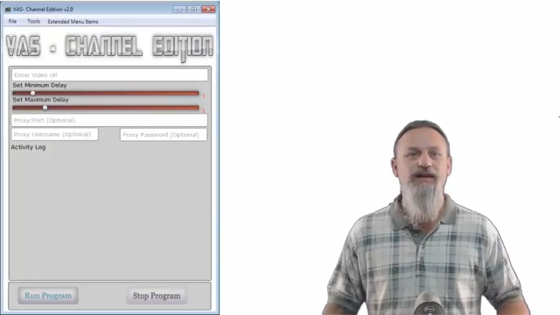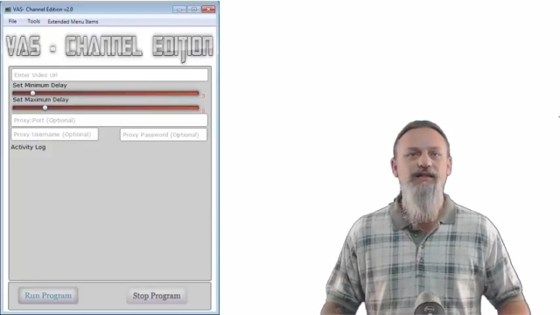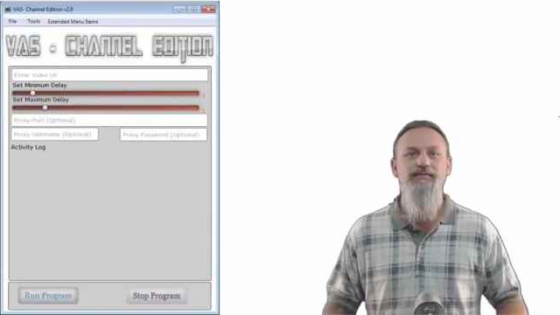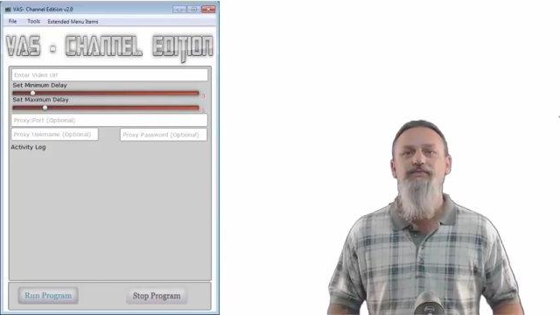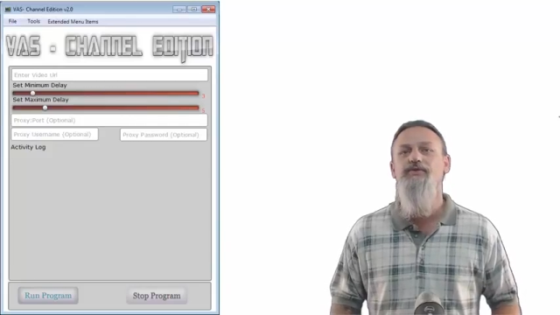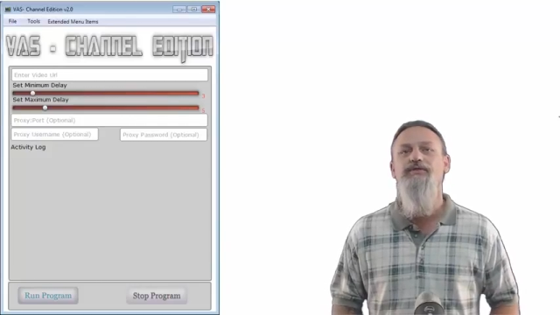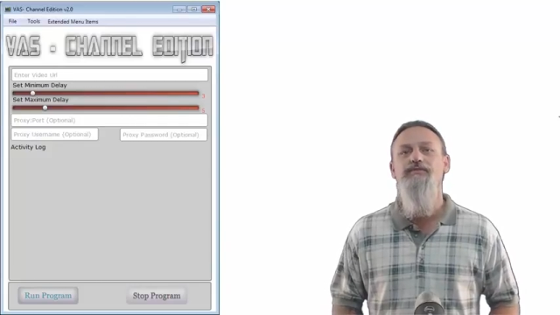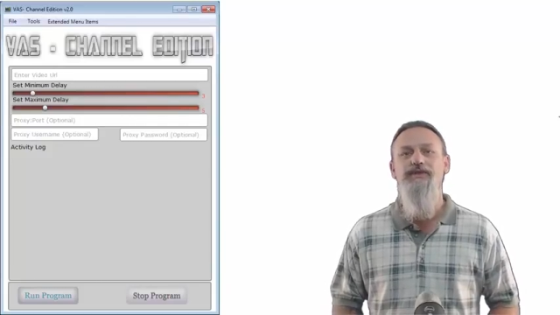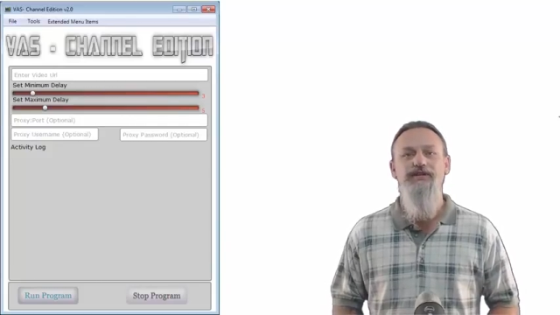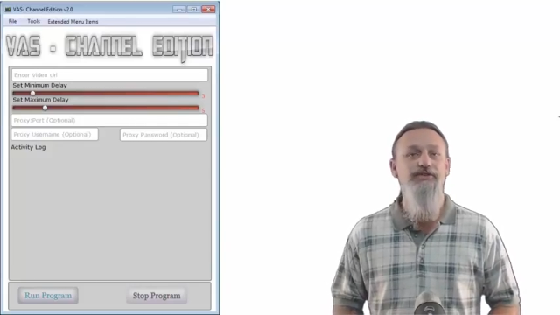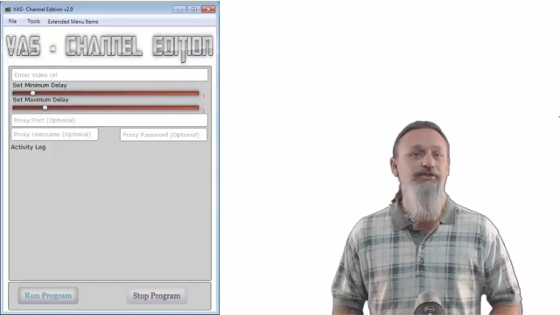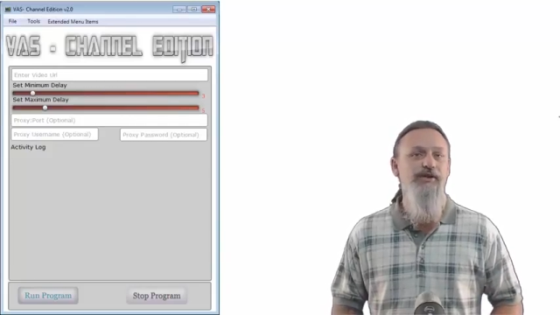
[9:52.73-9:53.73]
and then put them
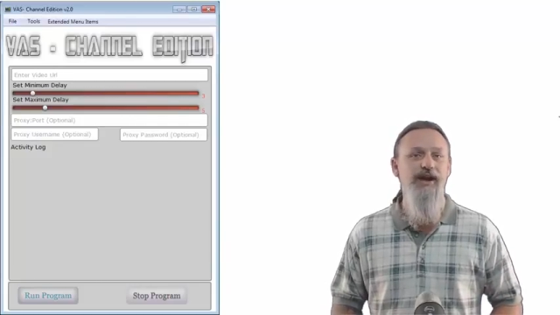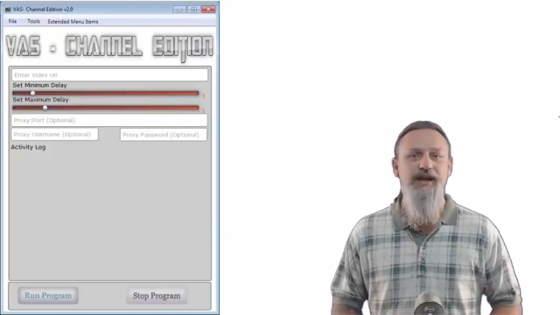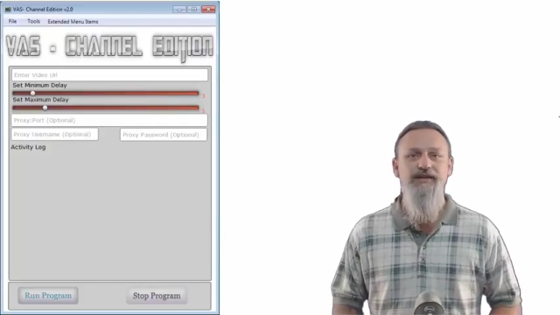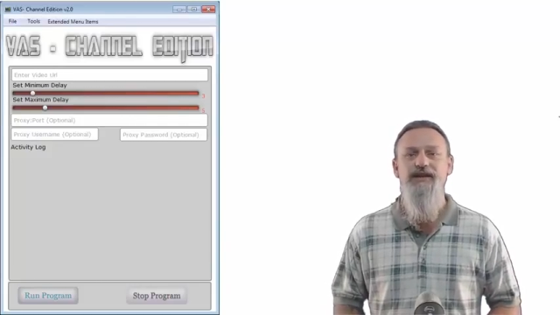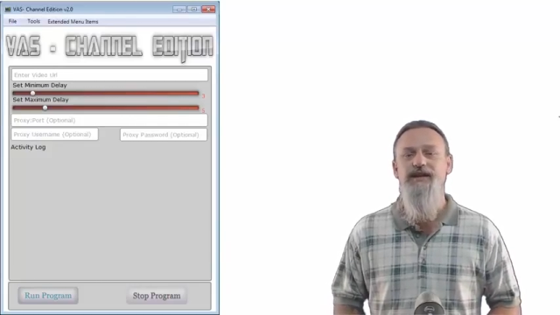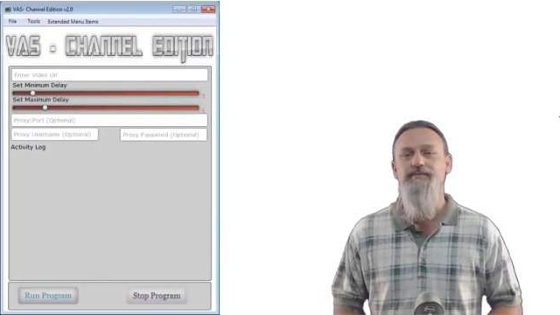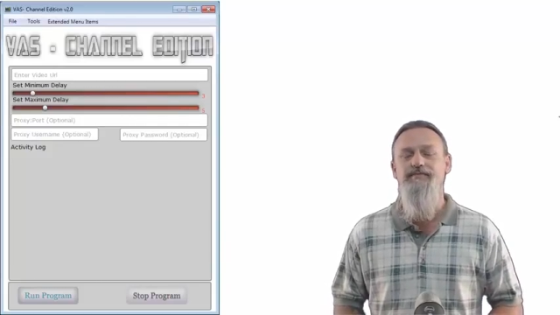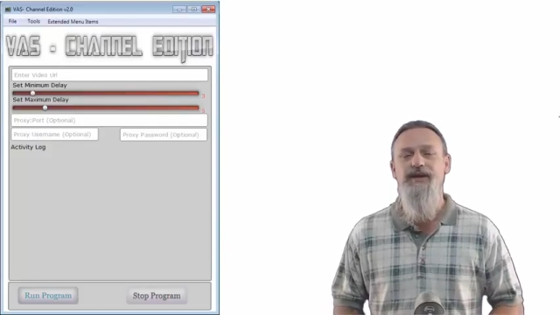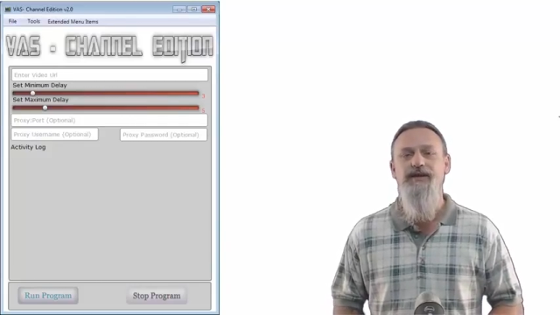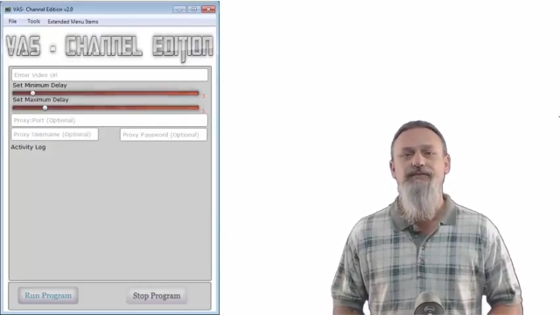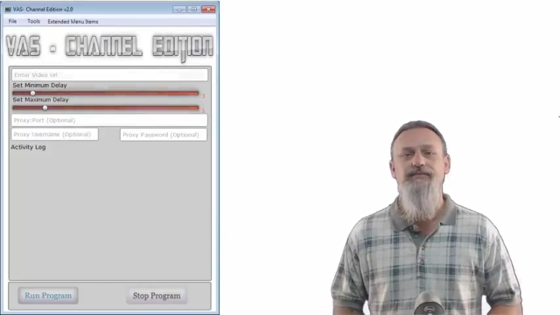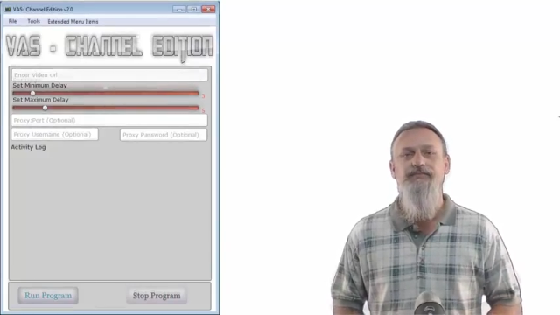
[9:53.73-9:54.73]
into your ad
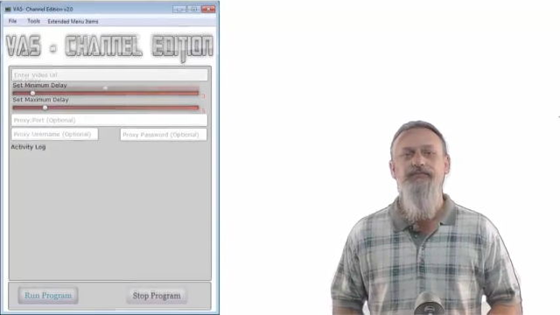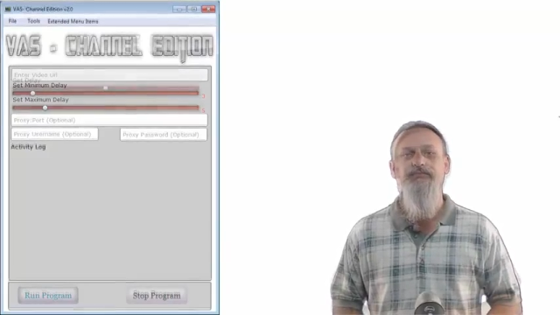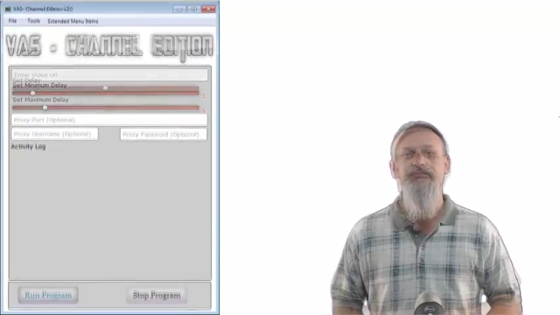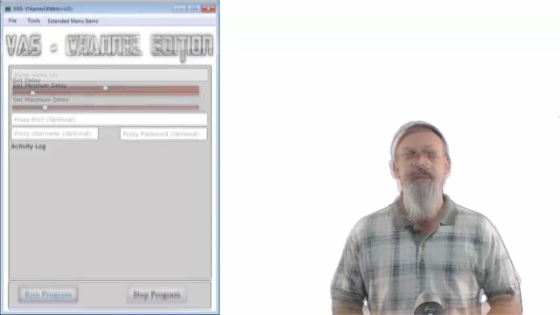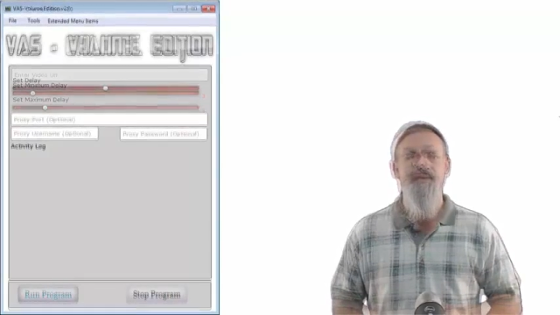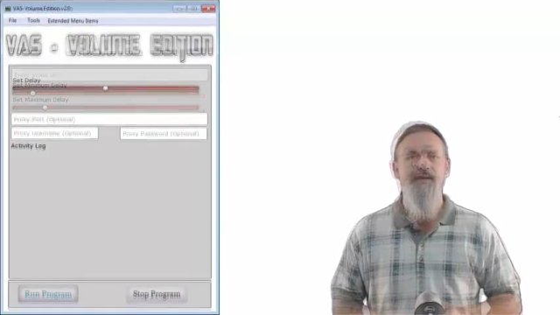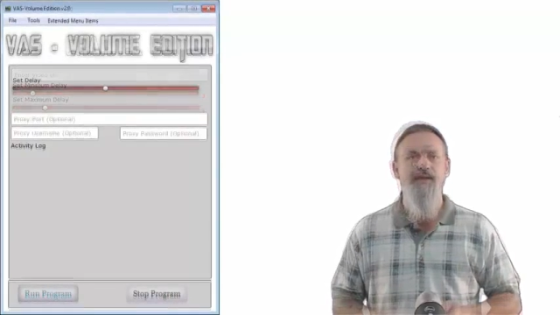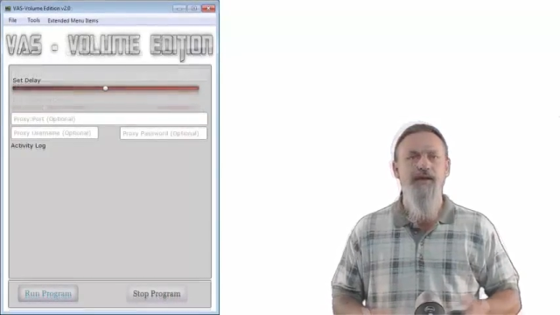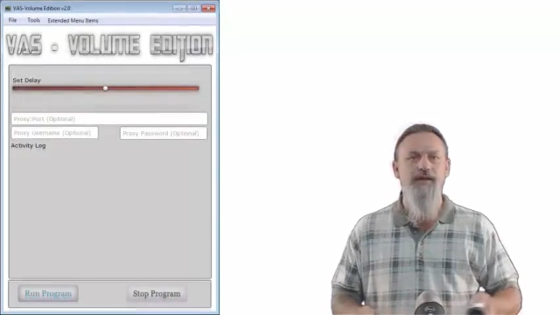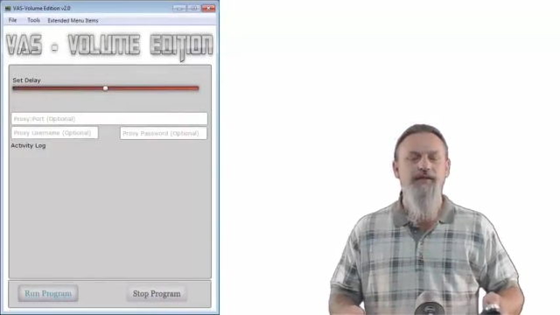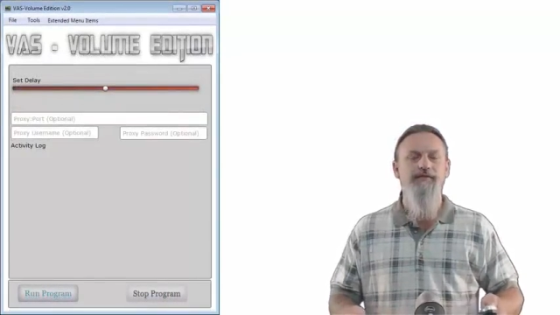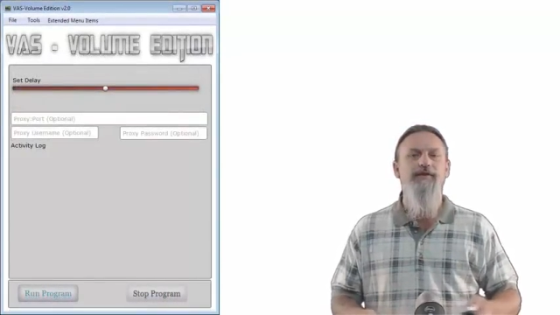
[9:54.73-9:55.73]
campaign.
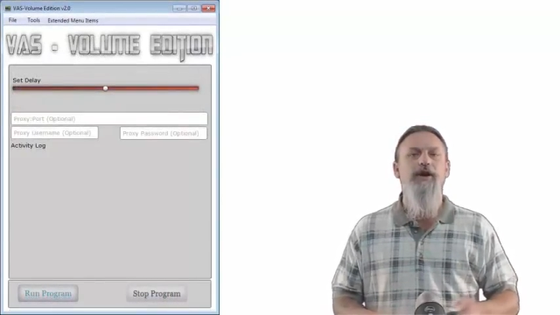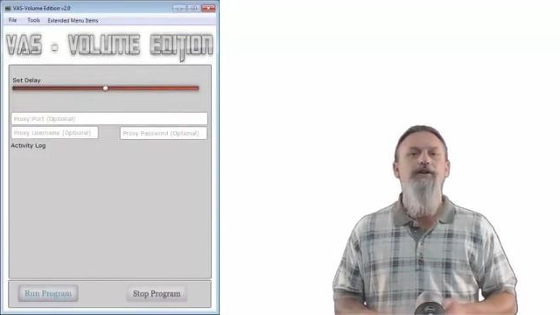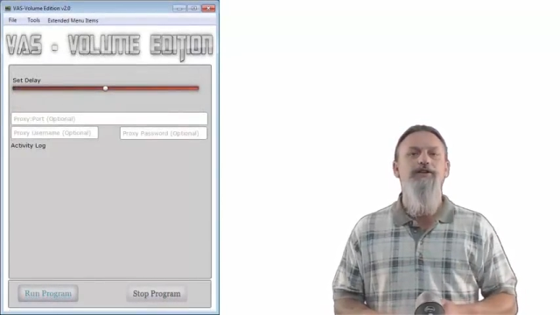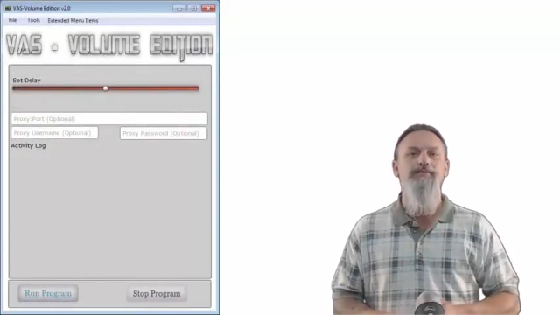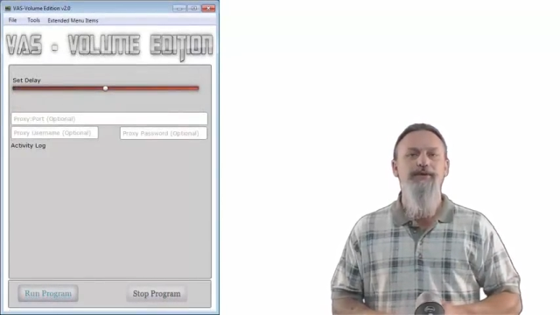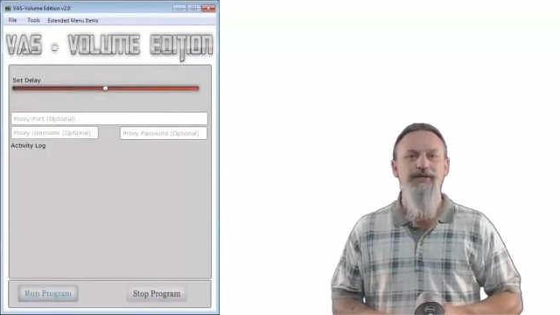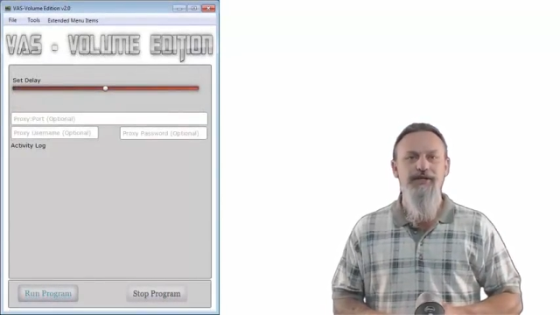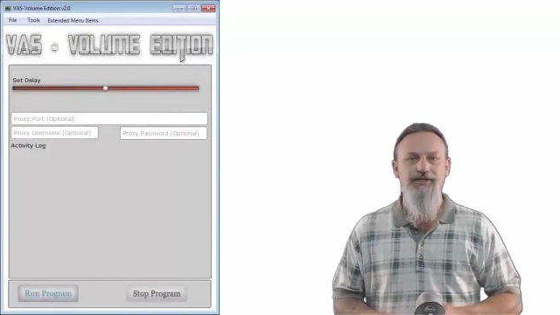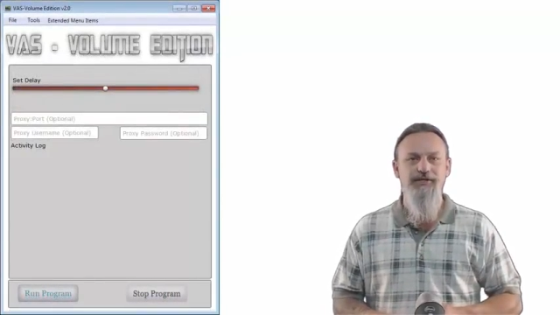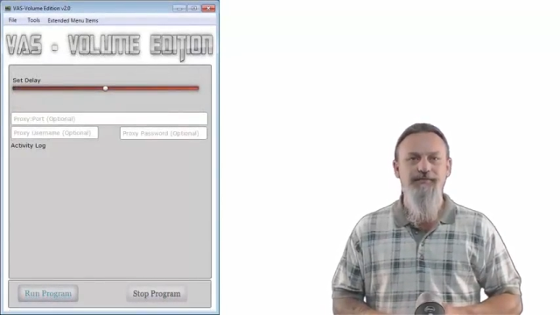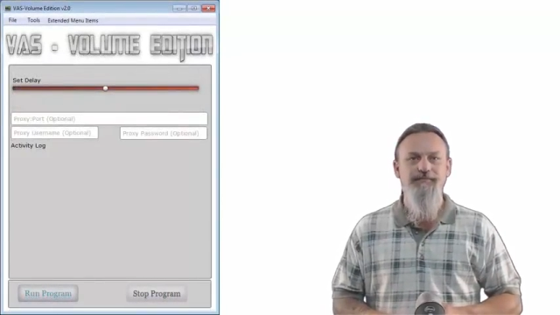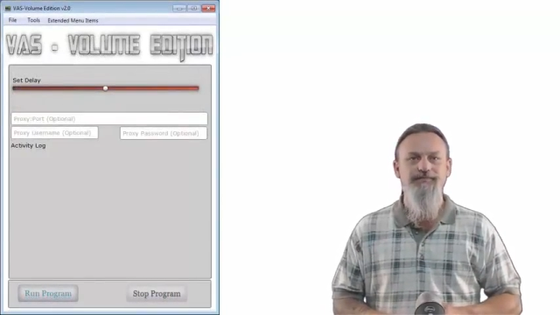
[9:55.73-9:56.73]
The volume
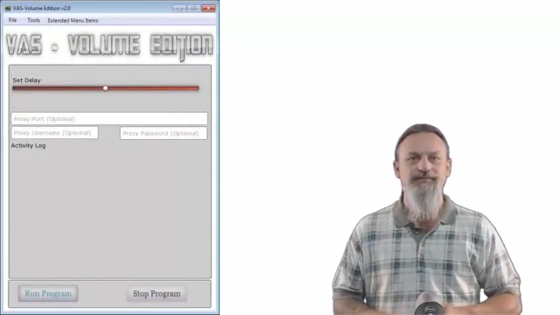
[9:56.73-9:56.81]
edition.